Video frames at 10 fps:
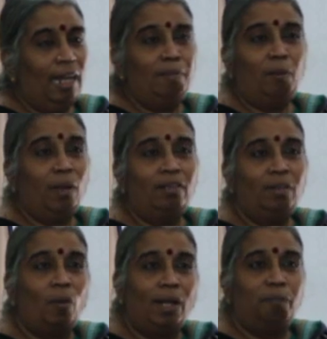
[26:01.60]
I'll be one of
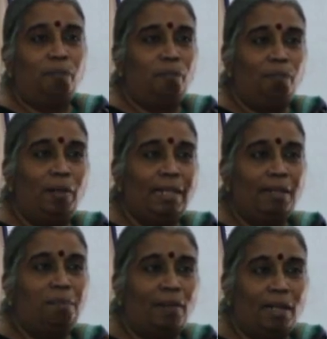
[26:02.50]
the 1
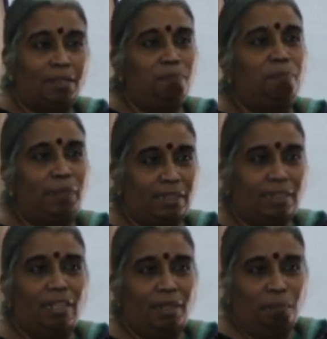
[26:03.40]
billion plus
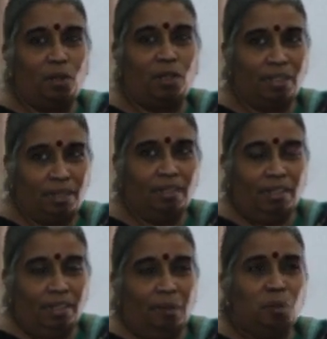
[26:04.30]
person in the blog.
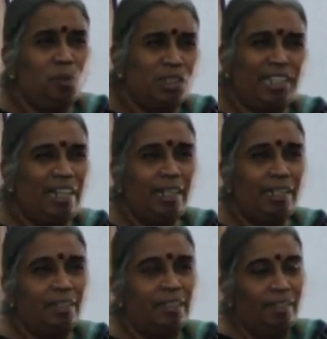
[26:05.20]
Who's
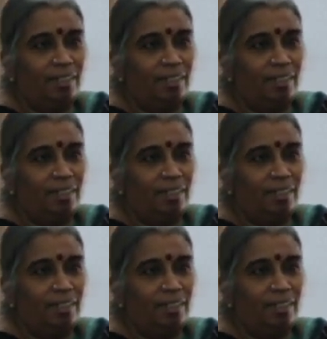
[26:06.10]
reading it?